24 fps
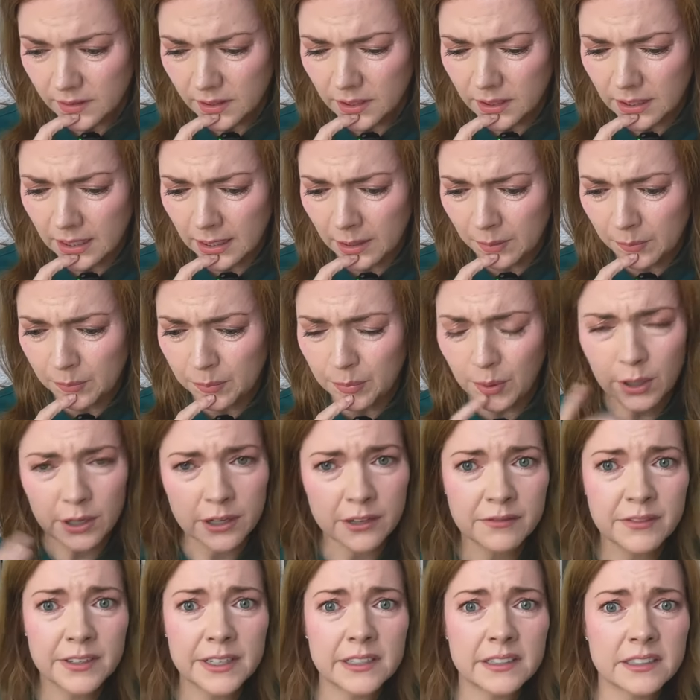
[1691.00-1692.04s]
Um,
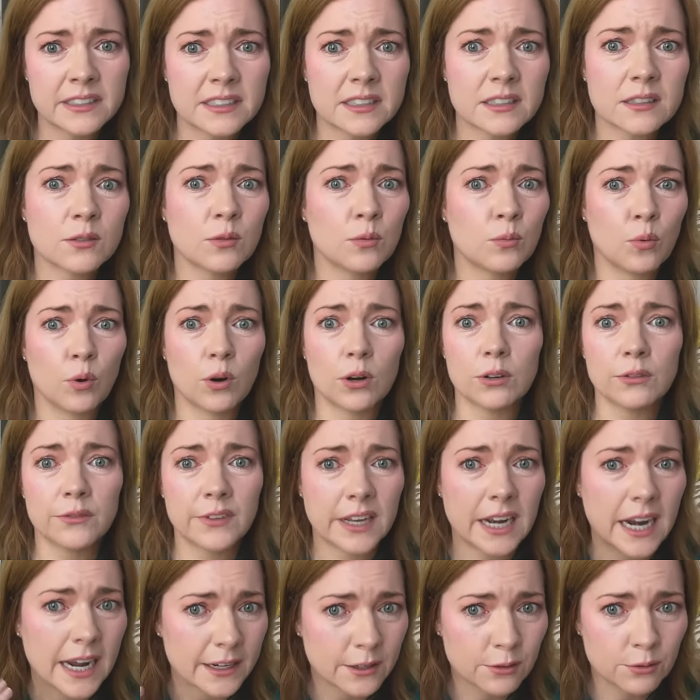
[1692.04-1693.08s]
part of it is the world
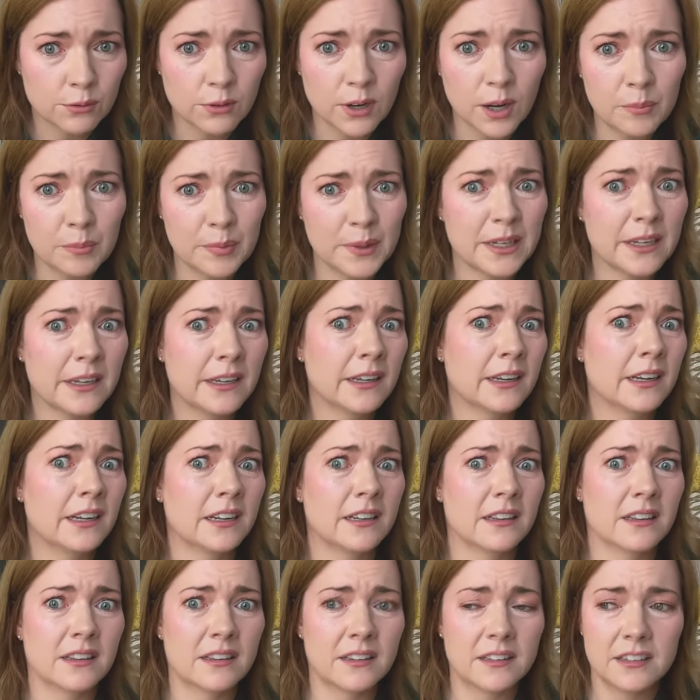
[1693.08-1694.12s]
that I grew up in,
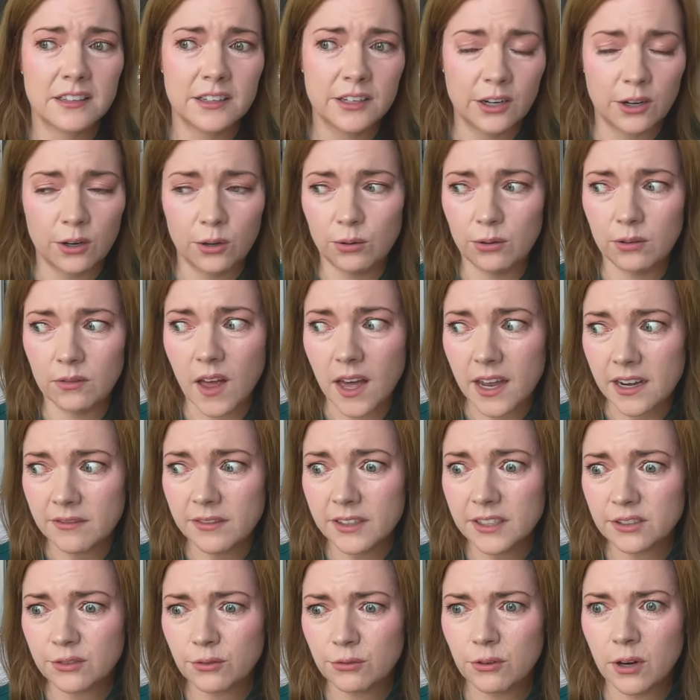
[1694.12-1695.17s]
and you know, a lot of
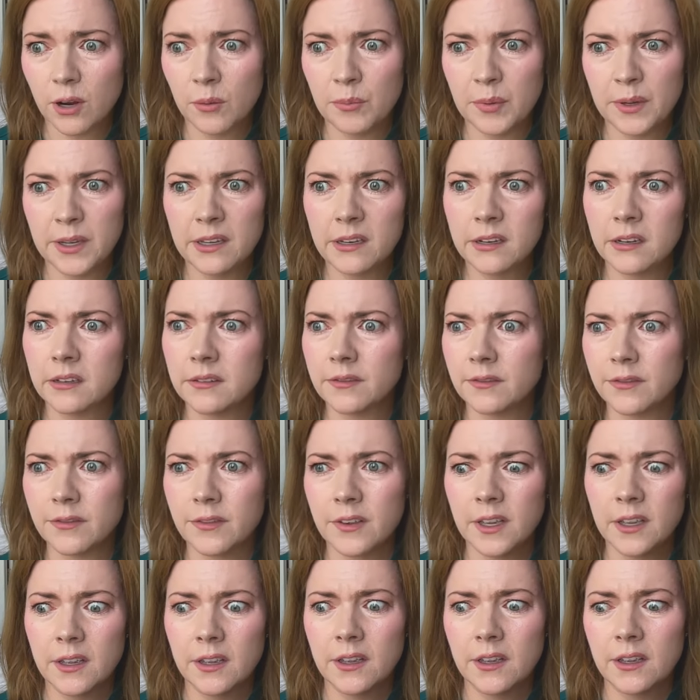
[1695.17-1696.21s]
us grew up in of,
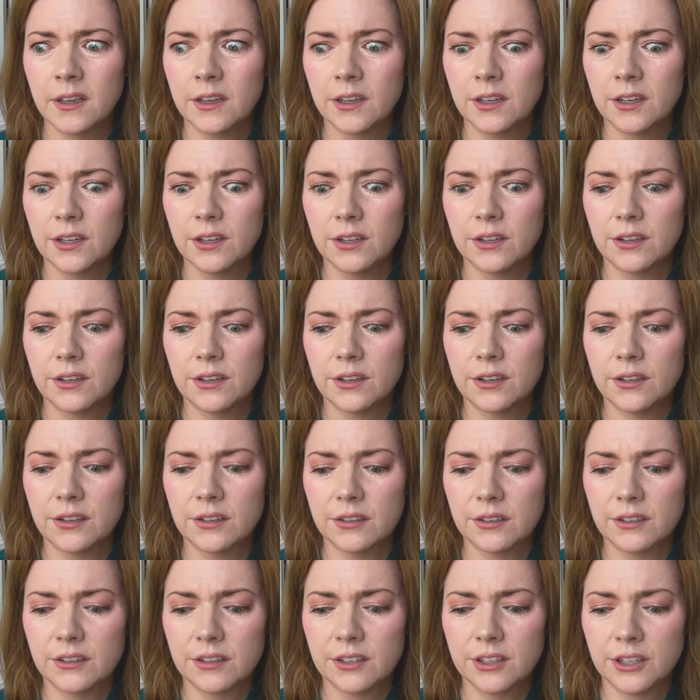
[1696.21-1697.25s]

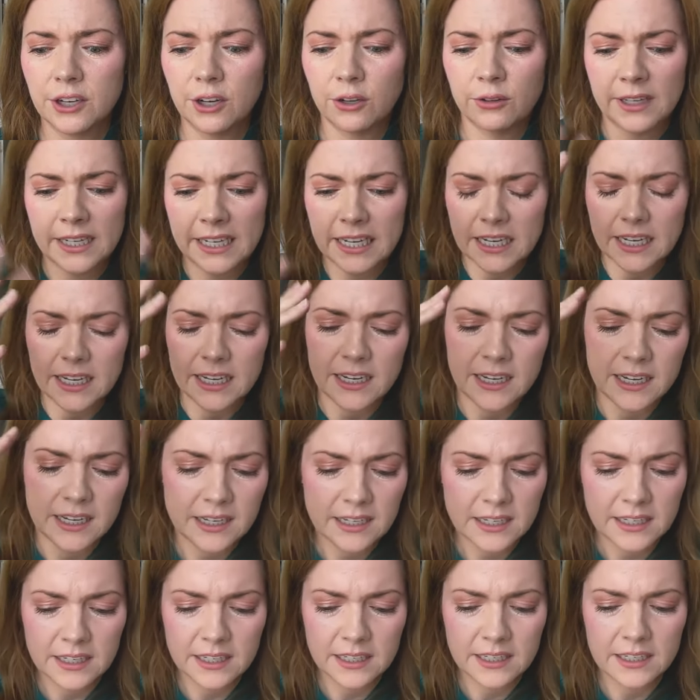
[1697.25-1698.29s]
you know, like eh,
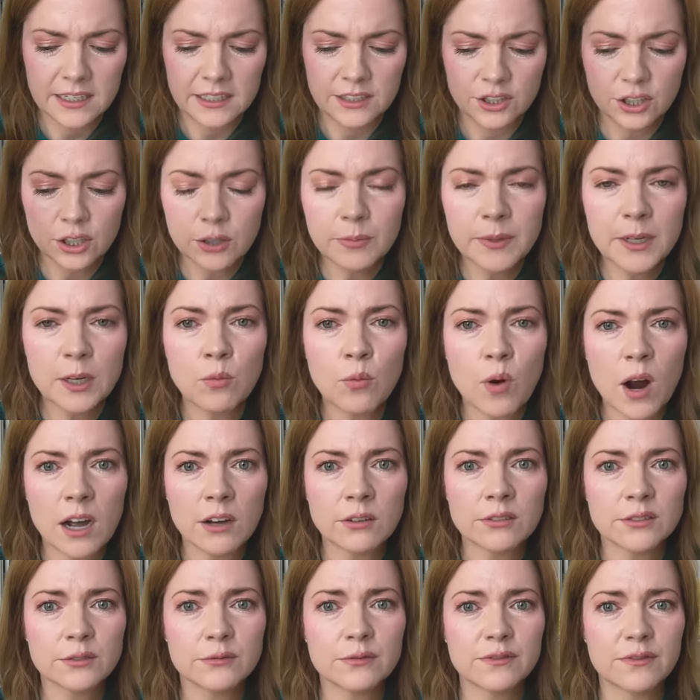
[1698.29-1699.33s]
it took me a
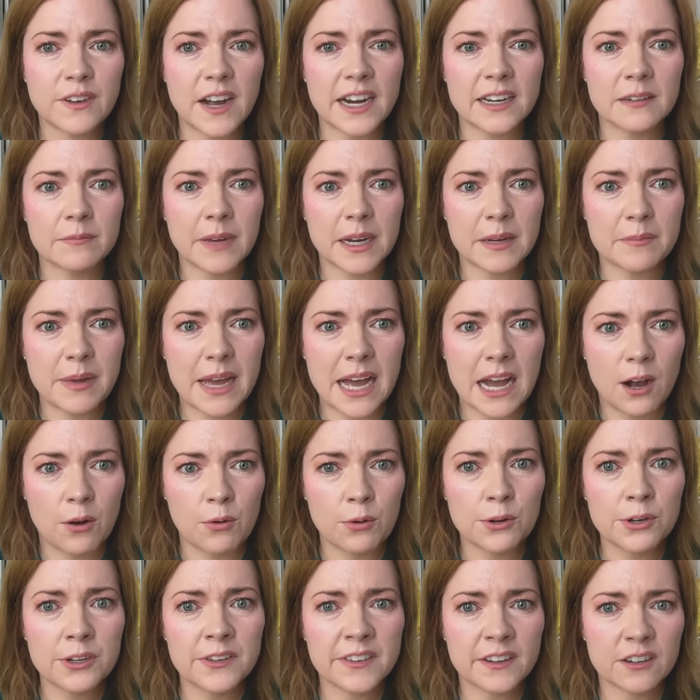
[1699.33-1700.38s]
while to find my
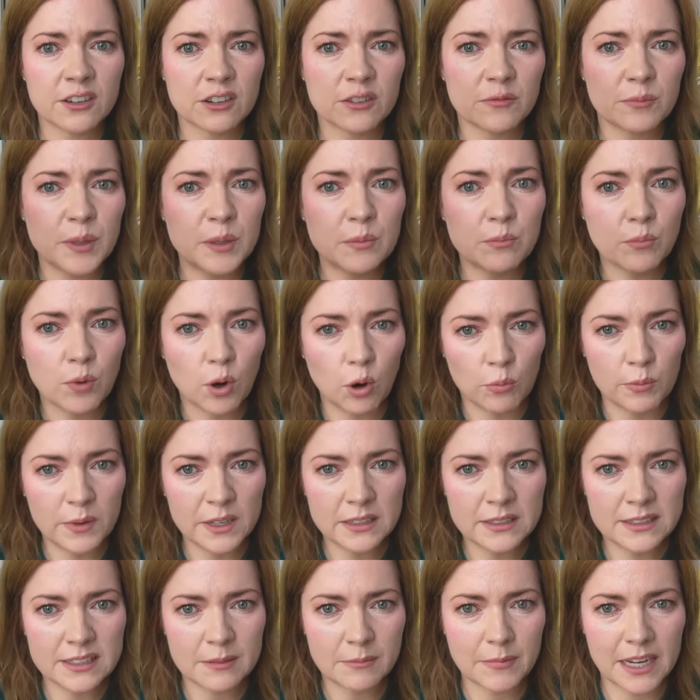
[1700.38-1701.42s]
power and there have been
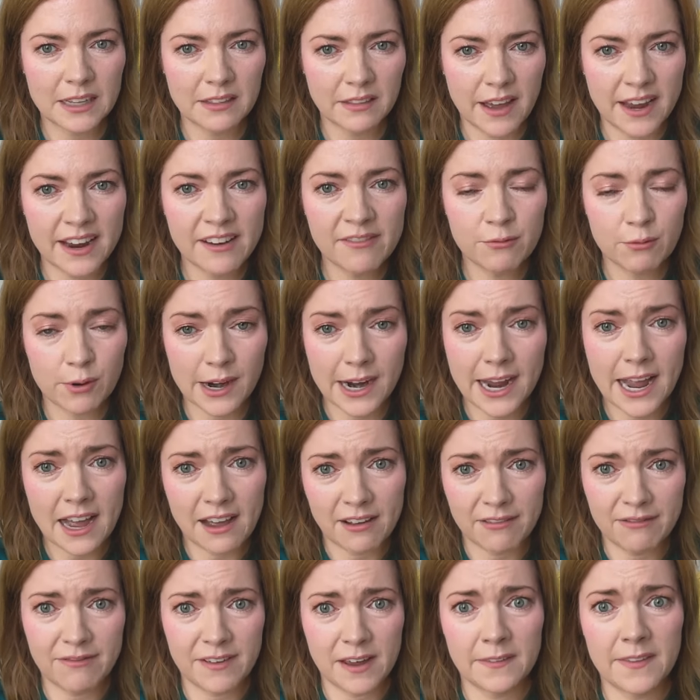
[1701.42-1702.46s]
moments in my life where i
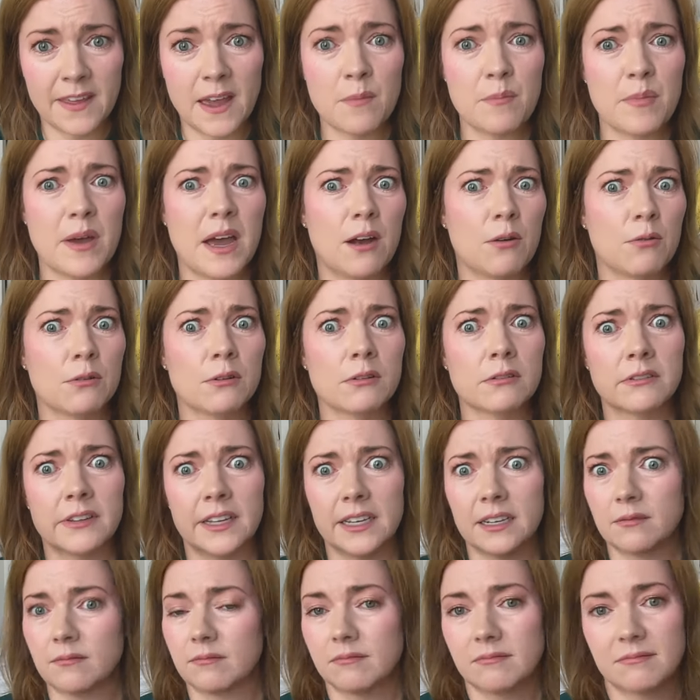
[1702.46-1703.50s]
have found that power
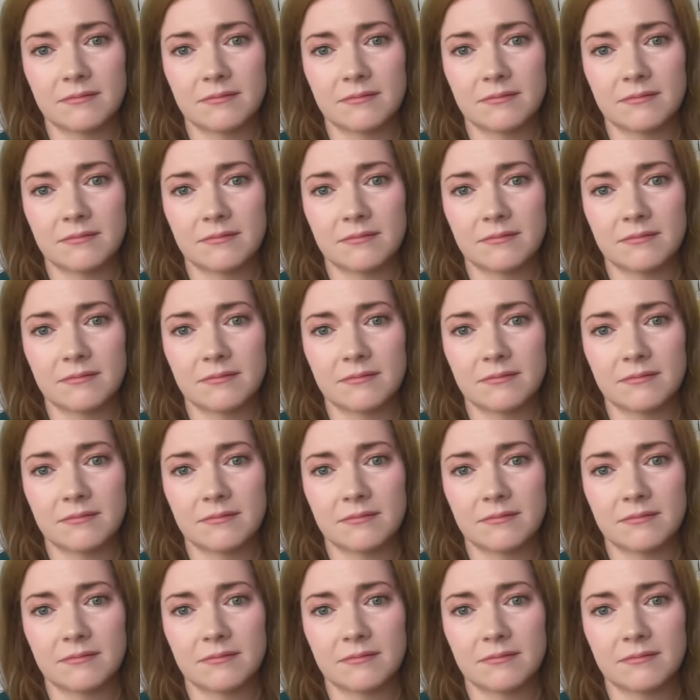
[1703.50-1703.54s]
like